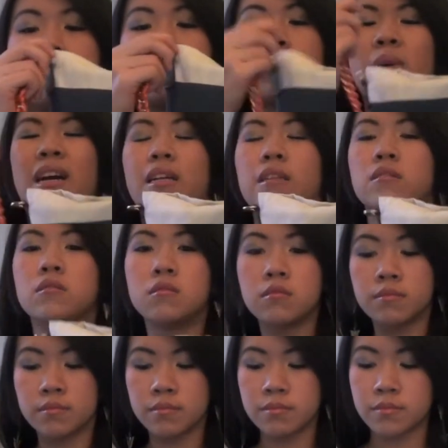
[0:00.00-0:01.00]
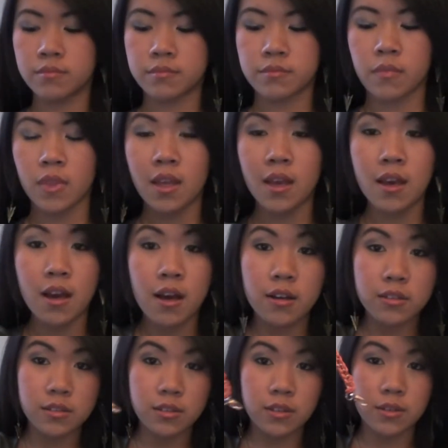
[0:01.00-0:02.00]
come on.
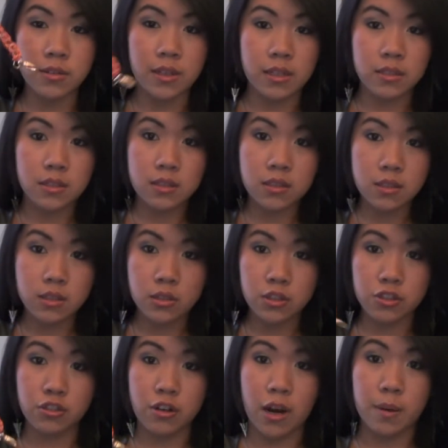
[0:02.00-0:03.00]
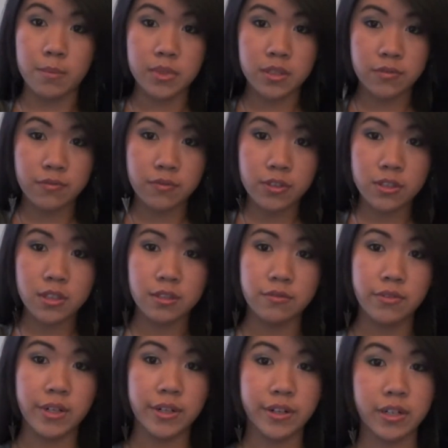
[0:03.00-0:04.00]
So that's the strap. It's for
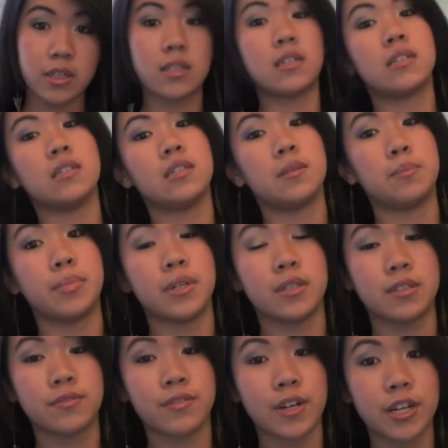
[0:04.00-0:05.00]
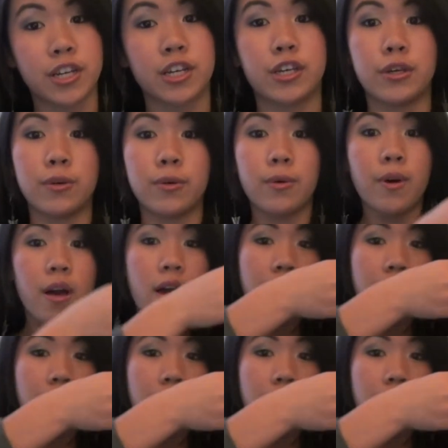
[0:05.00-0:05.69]
very little, but it's very cute.